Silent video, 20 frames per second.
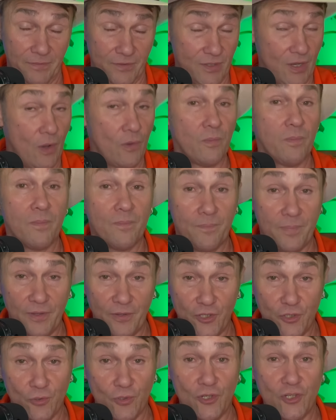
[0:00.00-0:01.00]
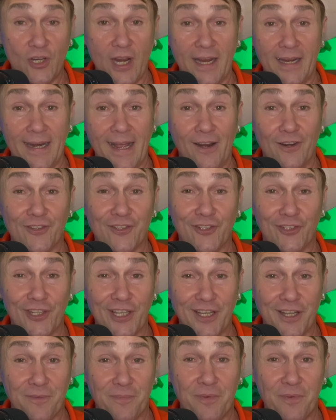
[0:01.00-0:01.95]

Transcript: So be sure to check it out at the link up